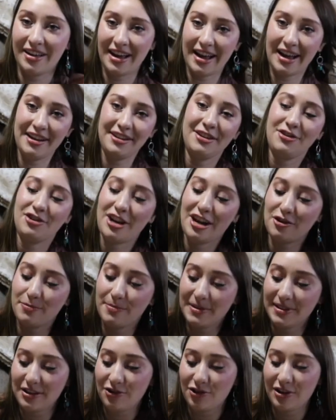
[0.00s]
I had to change
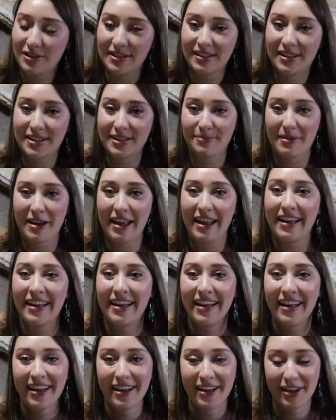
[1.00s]
positions because my
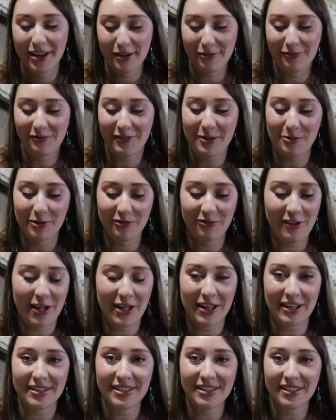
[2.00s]
feet were
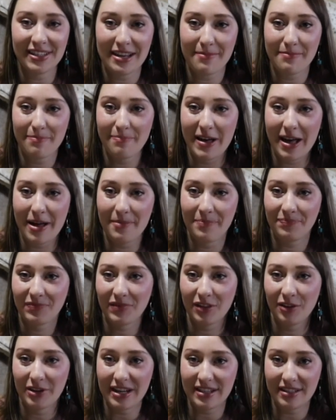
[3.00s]
falling asleep, but
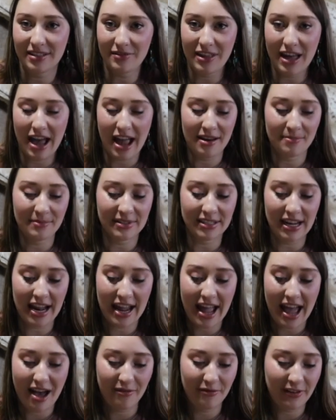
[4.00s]
the rest of the items that I
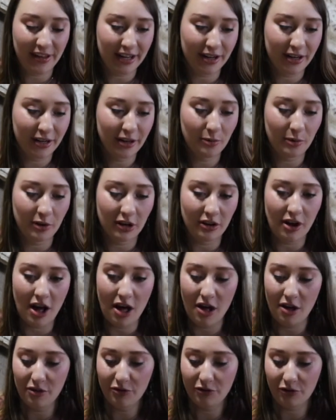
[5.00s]
have here were
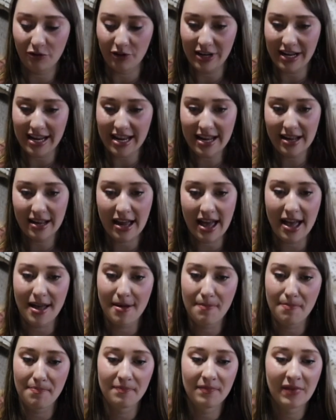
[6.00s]
all free.
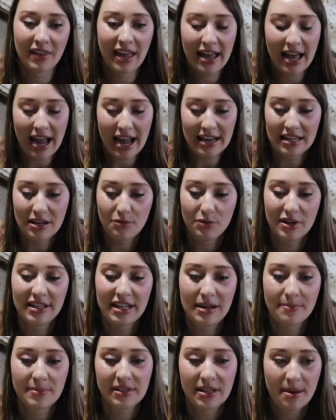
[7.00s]
Um, I did
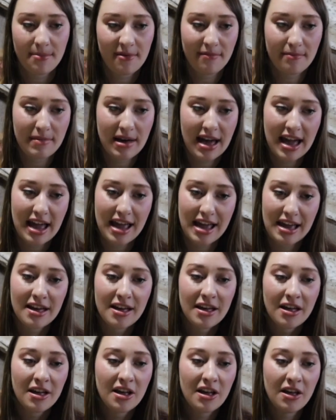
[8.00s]
redeem some of my
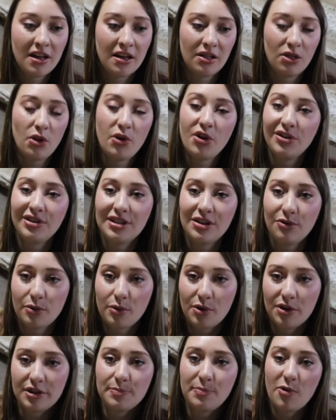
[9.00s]
loyalty
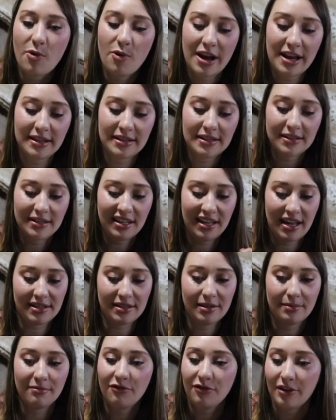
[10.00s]
rewards points to get
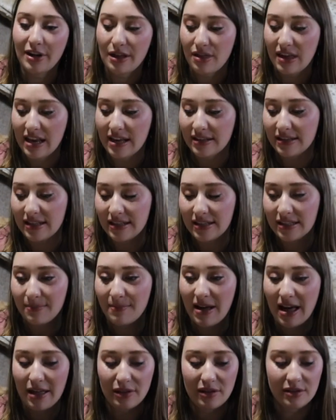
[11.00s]
some free things this
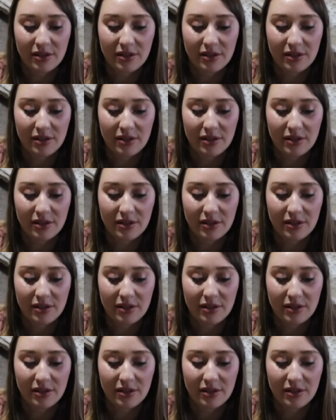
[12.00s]
month.